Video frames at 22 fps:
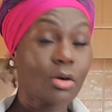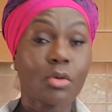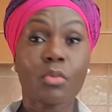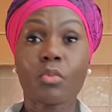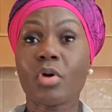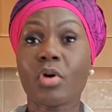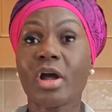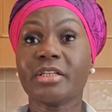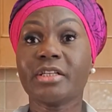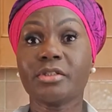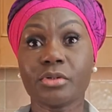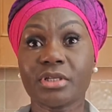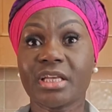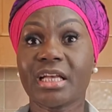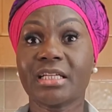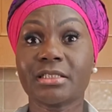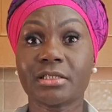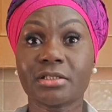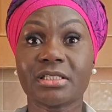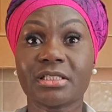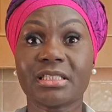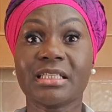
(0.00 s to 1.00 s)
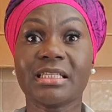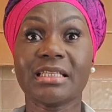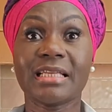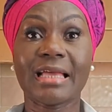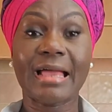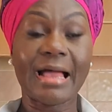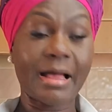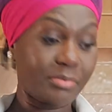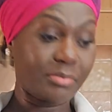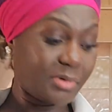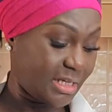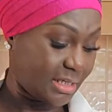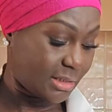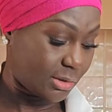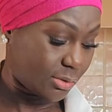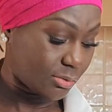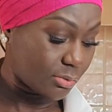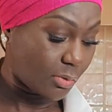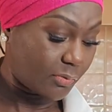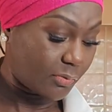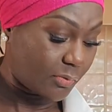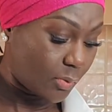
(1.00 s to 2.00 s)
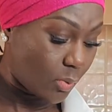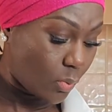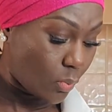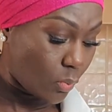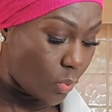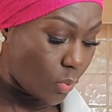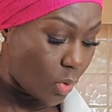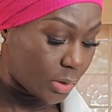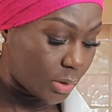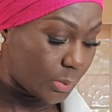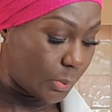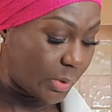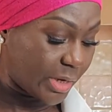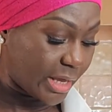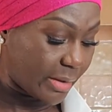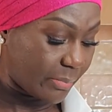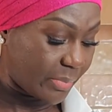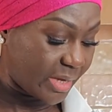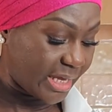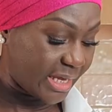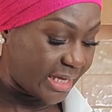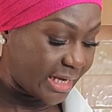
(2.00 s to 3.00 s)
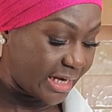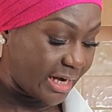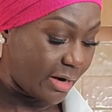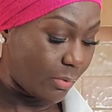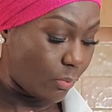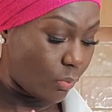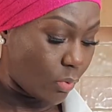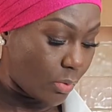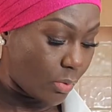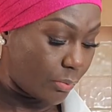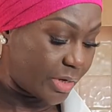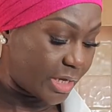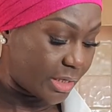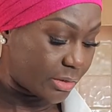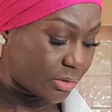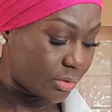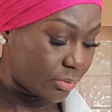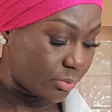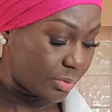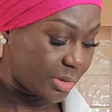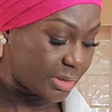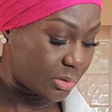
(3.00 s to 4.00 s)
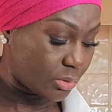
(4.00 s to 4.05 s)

where you get to see the updates of what we are baking and what we are doing.